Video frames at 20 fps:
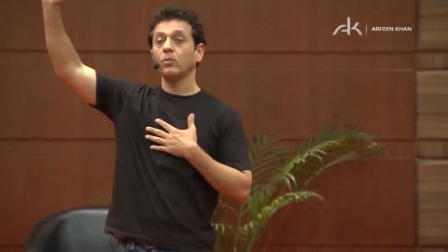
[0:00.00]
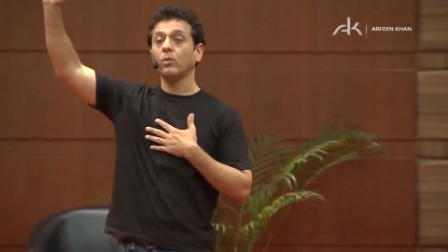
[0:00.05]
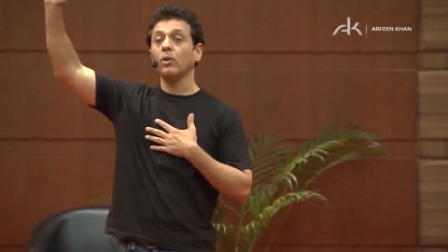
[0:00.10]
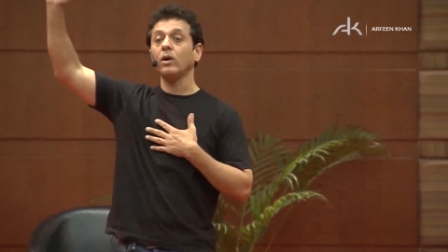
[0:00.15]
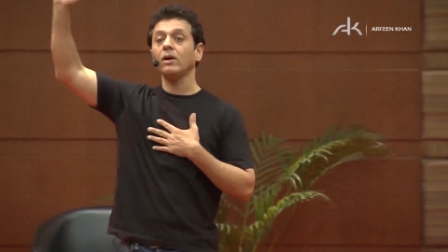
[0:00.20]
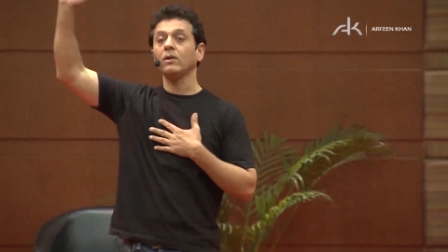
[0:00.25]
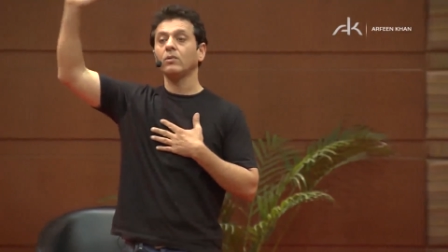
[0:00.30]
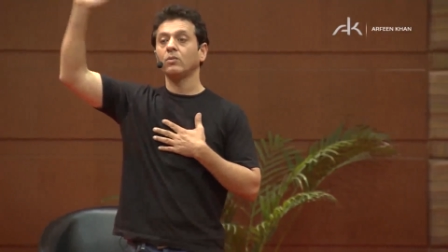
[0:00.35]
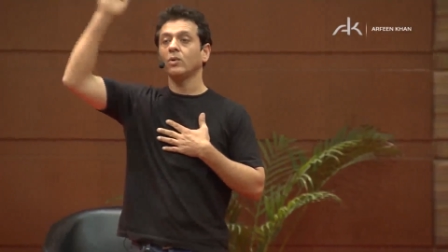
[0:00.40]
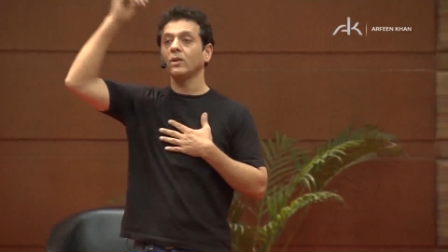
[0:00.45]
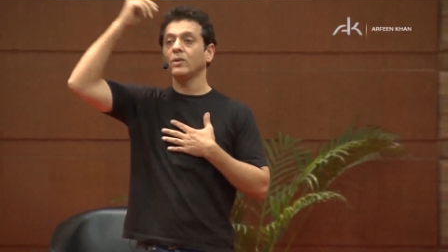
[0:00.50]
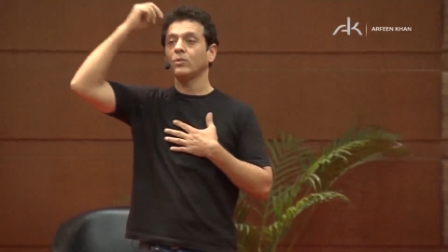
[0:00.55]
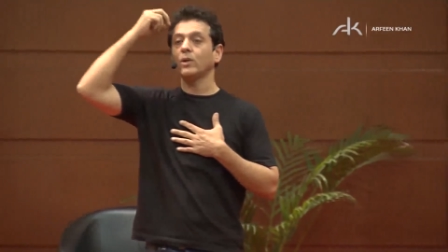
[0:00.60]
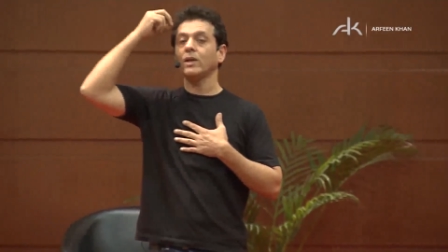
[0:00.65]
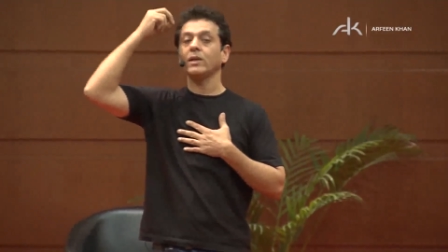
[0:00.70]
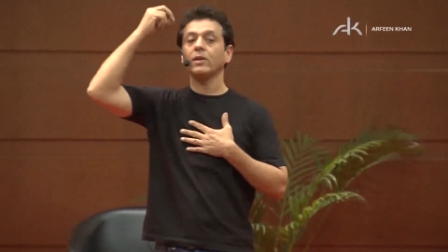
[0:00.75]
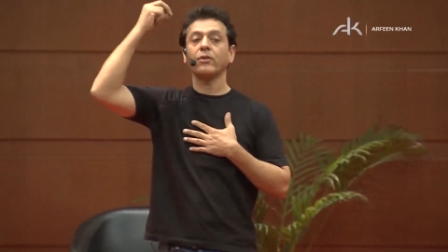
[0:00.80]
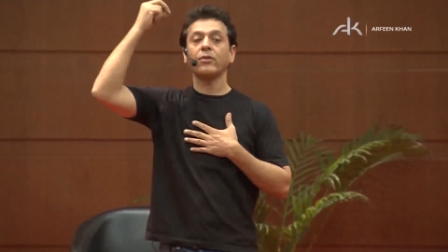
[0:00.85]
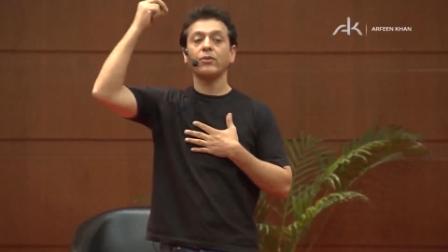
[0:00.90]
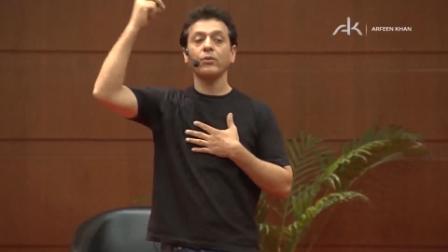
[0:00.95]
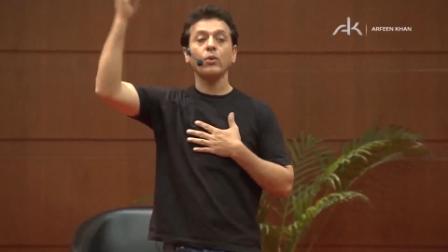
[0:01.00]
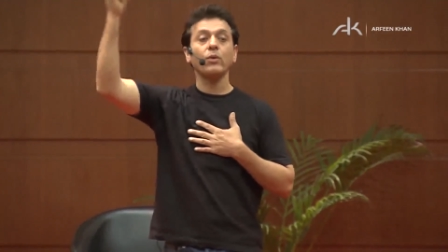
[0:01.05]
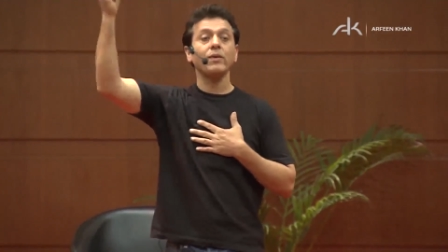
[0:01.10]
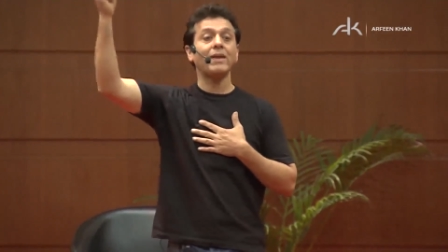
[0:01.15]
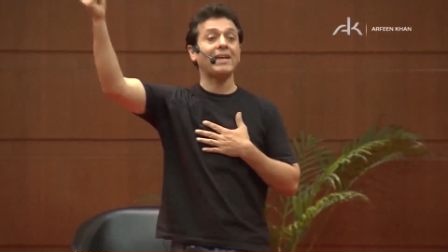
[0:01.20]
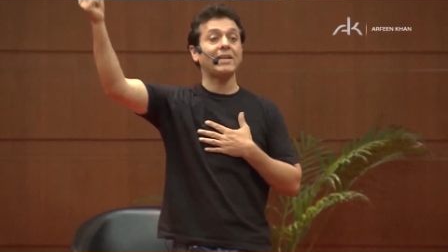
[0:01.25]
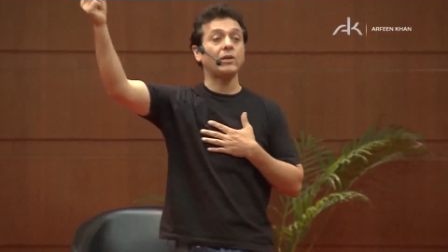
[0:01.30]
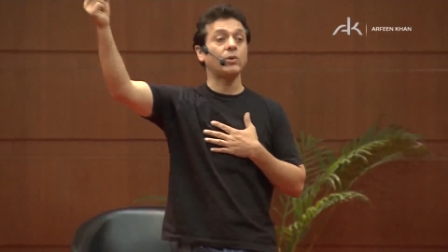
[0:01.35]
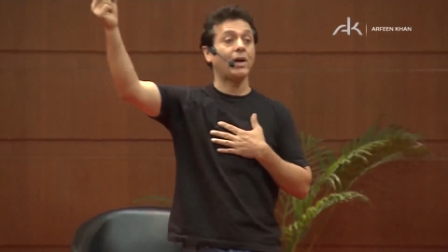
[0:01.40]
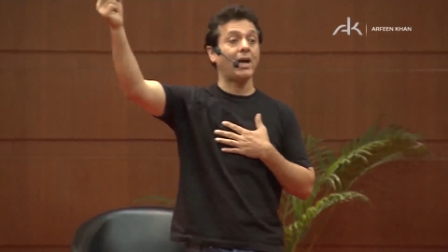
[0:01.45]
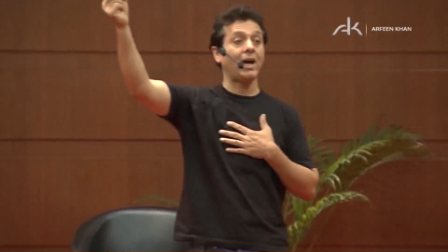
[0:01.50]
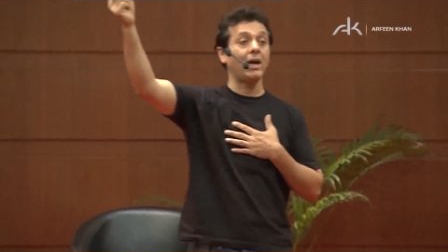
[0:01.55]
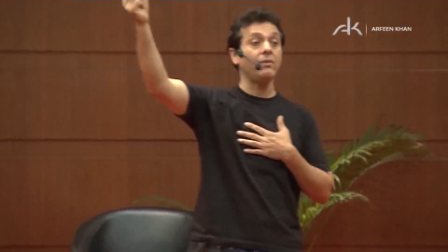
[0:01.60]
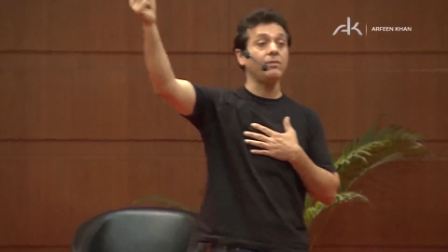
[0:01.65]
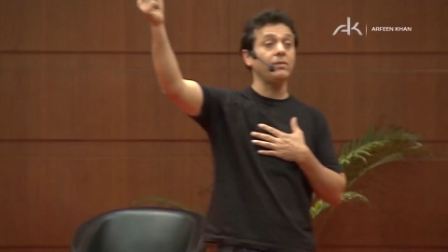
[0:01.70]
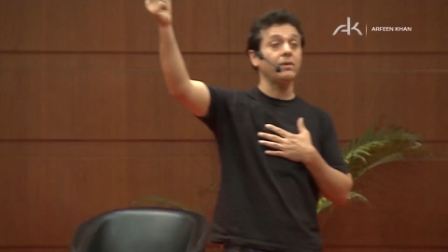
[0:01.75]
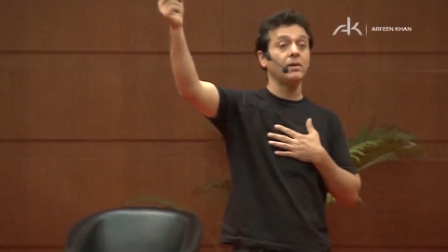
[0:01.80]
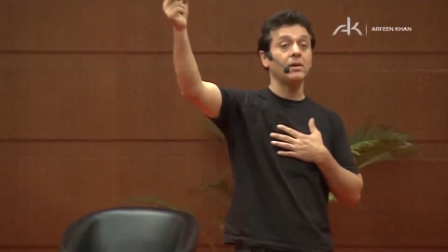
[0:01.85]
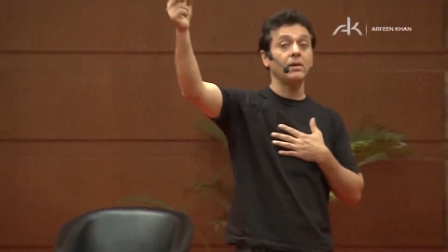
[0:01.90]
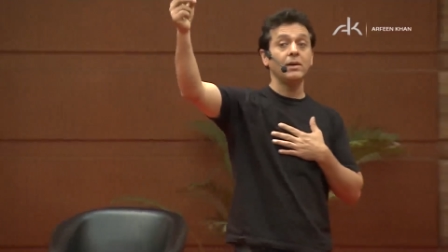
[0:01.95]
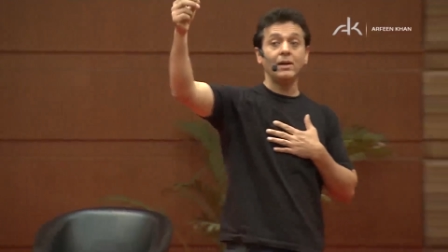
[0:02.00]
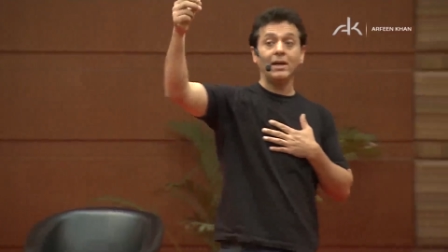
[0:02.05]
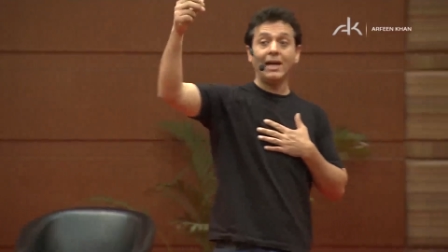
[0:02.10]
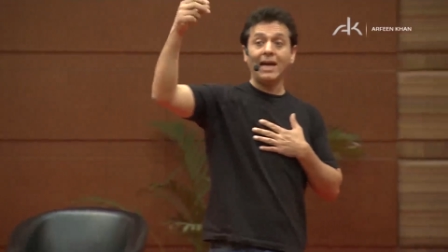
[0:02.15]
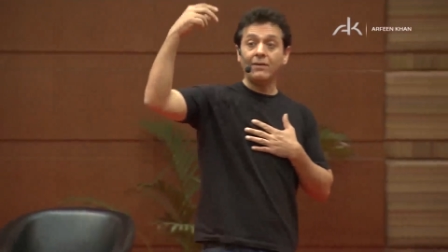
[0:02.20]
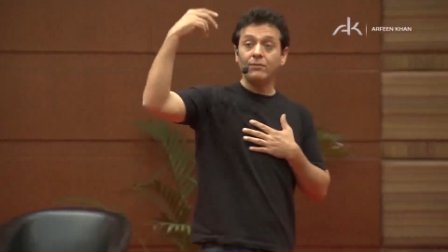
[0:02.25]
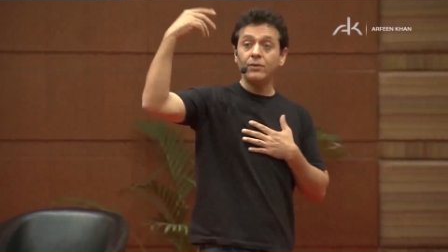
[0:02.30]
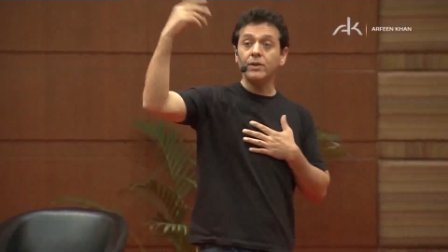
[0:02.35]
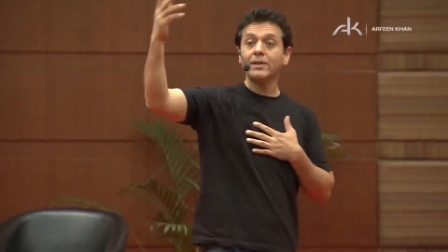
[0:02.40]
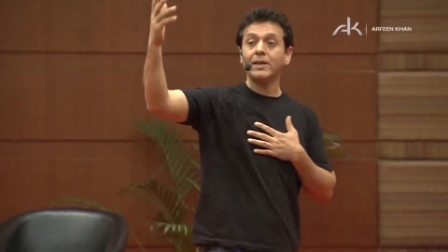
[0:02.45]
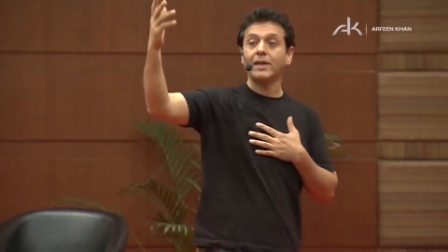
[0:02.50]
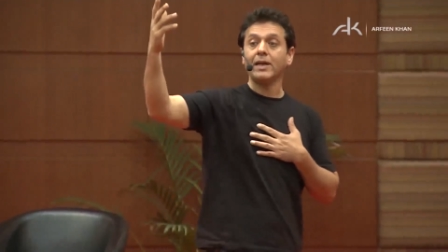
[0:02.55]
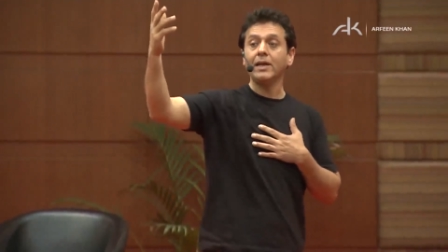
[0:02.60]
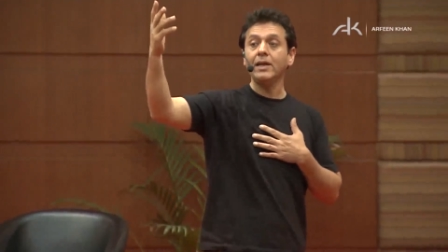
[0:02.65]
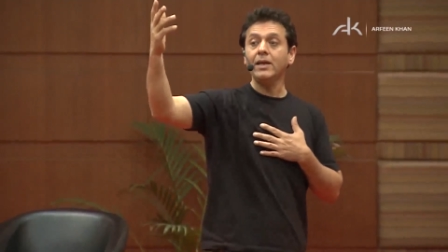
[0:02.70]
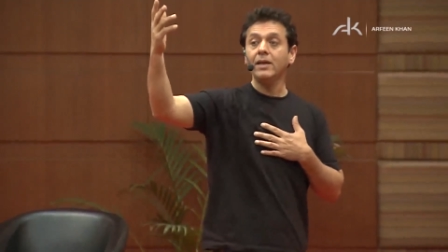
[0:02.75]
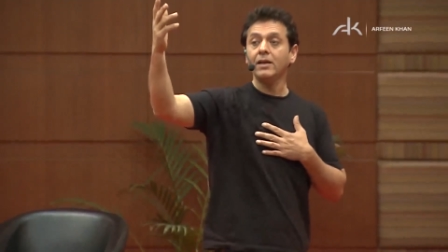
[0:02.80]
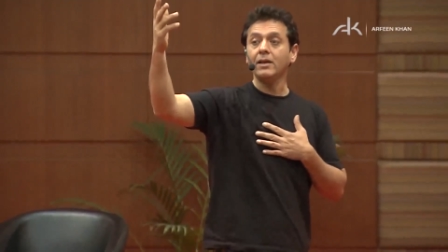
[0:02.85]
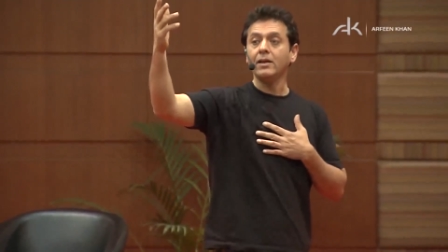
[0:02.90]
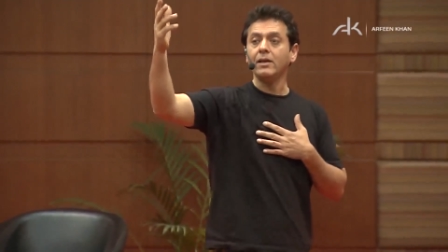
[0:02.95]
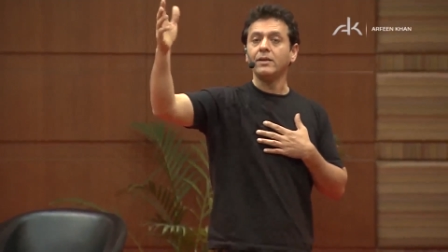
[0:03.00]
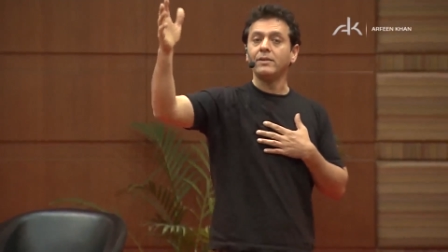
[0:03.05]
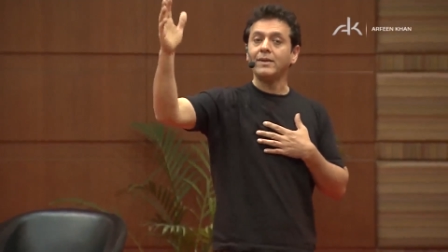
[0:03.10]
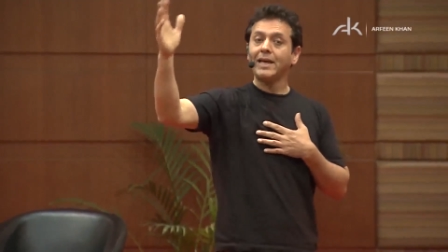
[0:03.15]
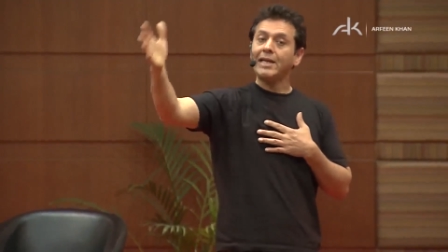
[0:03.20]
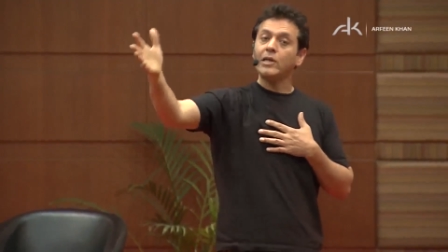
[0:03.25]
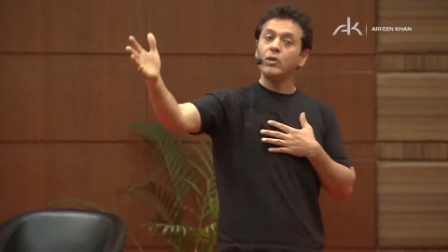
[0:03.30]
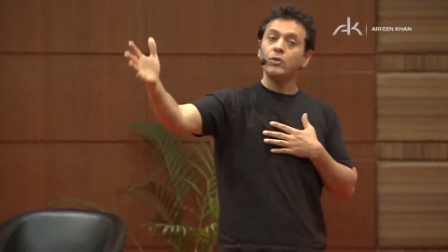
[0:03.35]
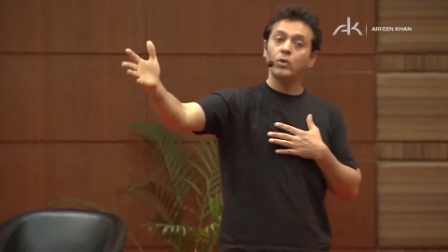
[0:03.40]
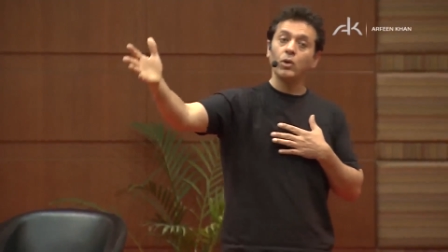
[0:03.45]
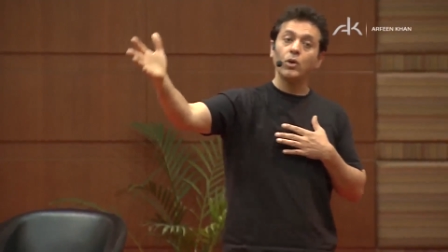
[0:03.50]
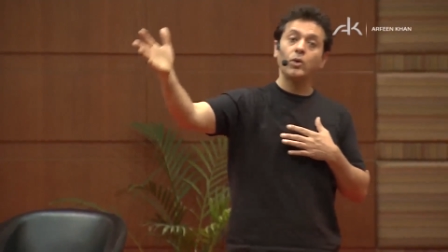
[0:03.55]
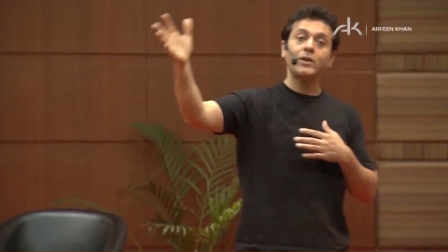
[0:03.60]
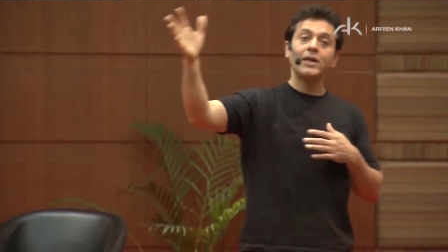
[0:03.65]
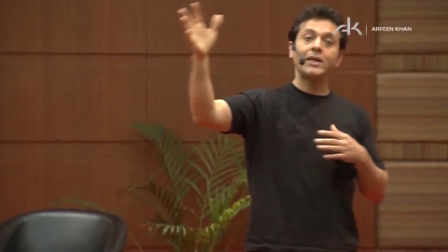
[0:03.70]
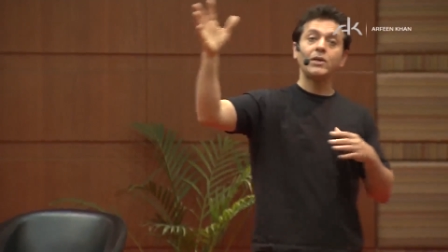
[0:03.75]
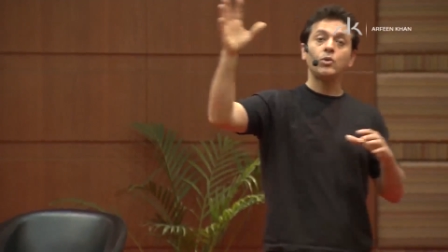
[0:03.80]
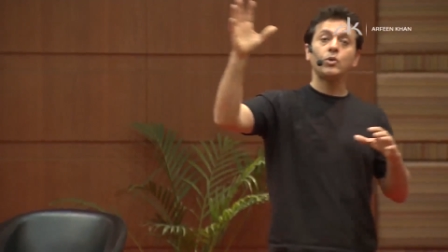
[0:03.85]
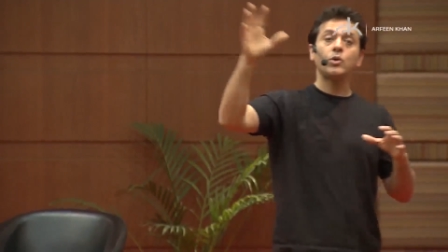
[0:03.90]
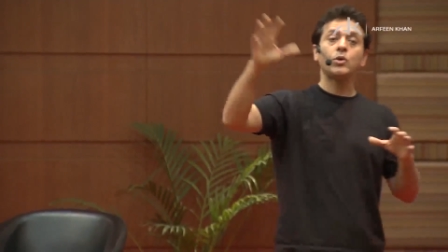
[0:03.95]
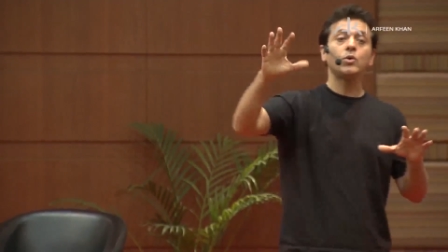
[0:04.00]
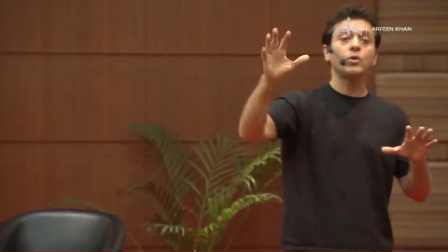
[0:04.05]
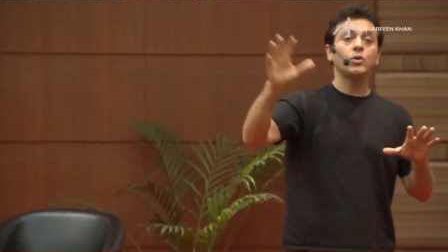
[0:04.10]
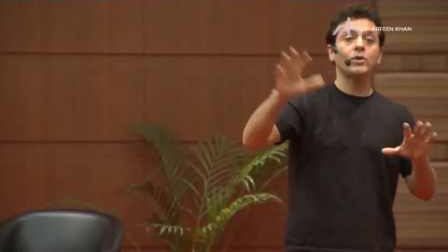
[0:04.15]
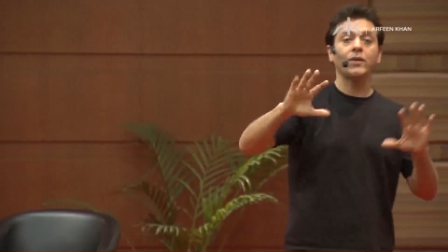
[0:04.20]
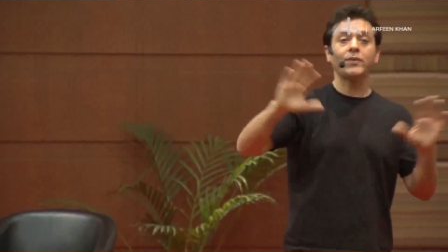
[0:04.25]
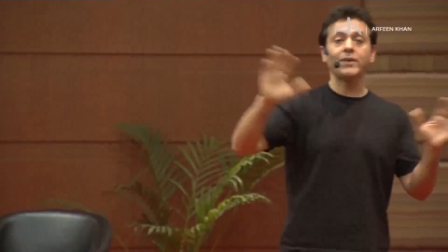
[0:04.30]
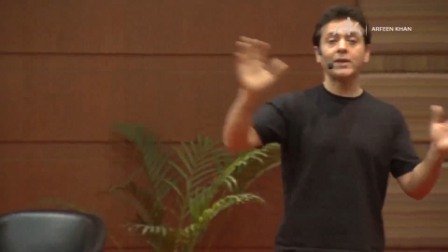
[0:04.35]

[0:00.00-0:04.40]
What is a thought that you have every day that you know that you can do nothing